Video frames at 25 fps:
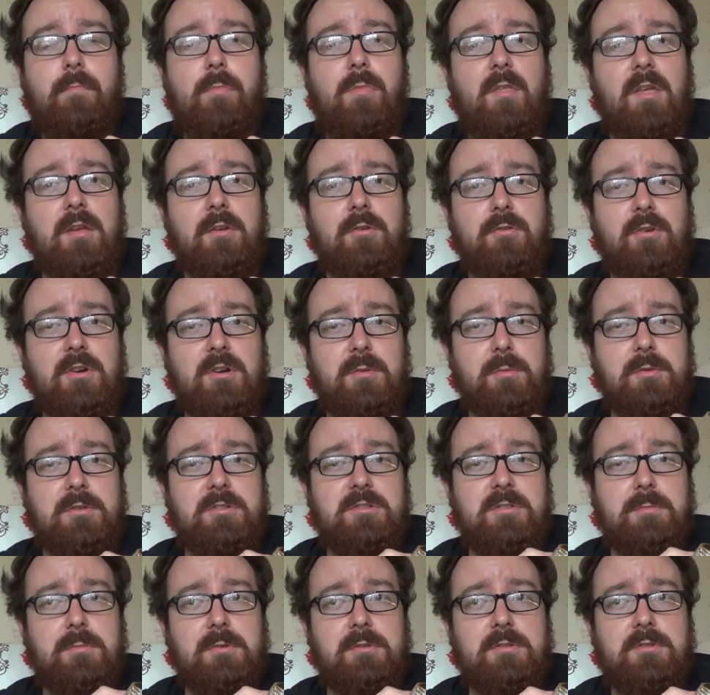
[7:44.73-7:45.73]
Incredibly
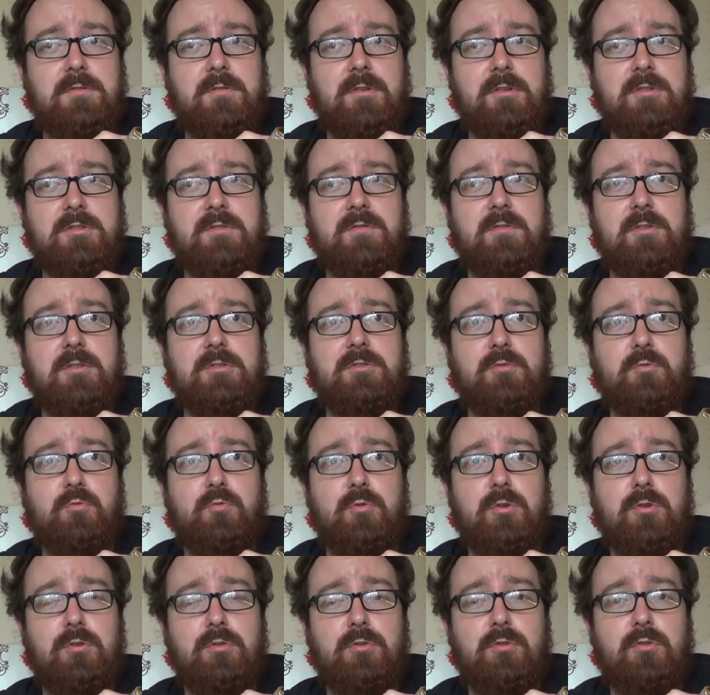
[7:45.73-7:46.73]
similar to those, are
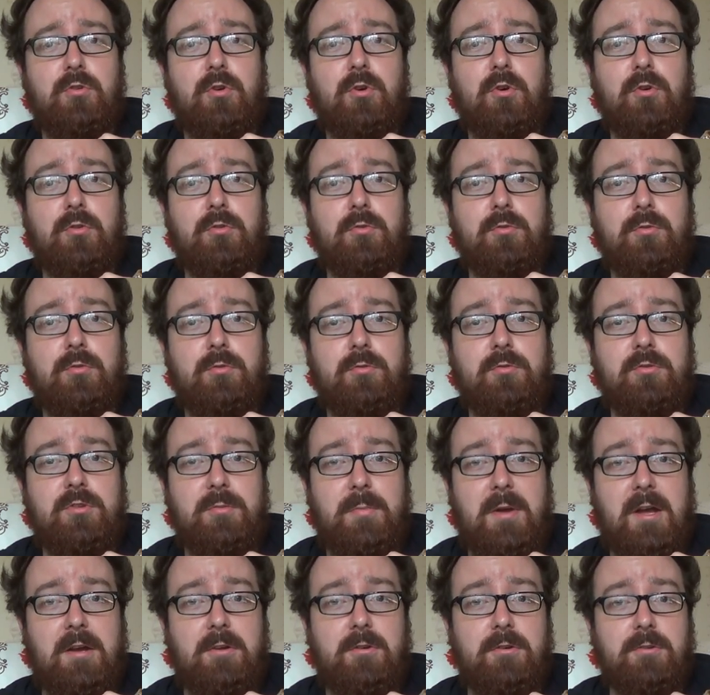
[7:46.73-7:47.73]
roll your own
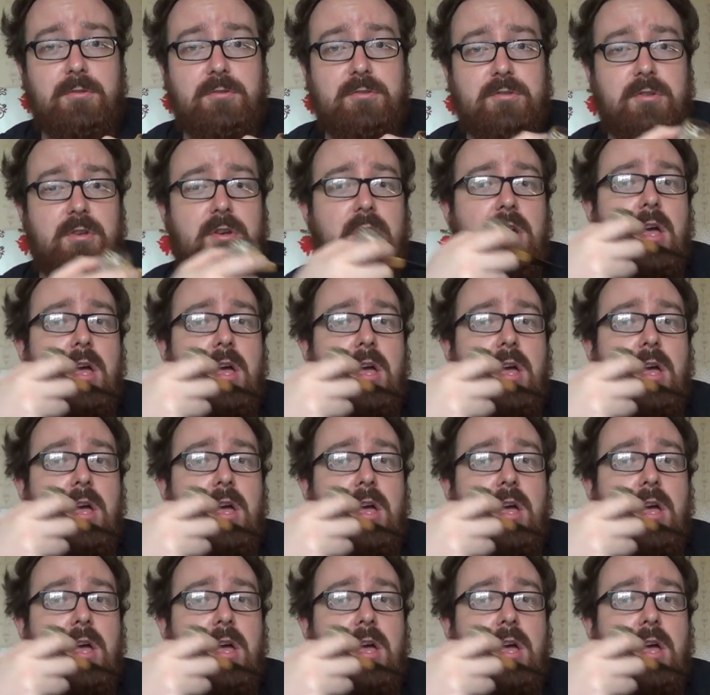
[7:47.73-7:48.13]
tobaccos.